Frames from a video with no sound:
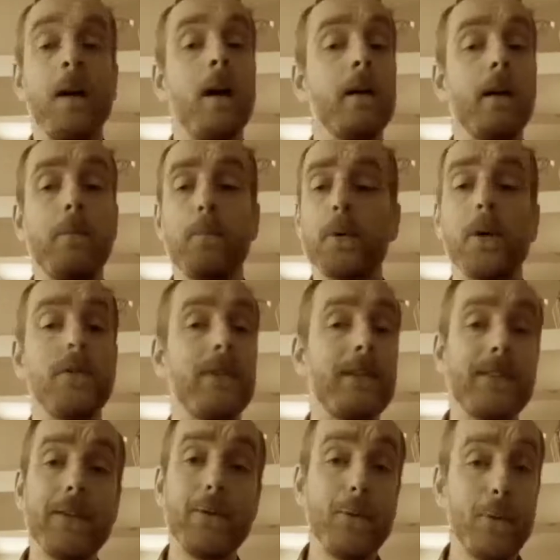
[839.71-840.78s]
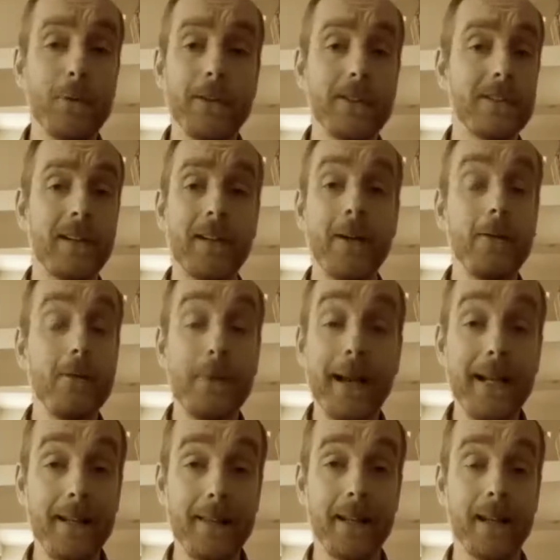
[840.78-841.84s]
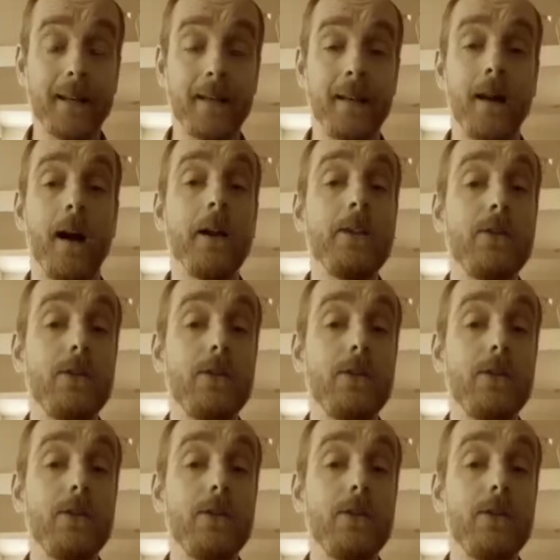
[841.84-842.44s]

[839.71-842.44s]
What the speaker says: I don't process the orders, I don't do anything. I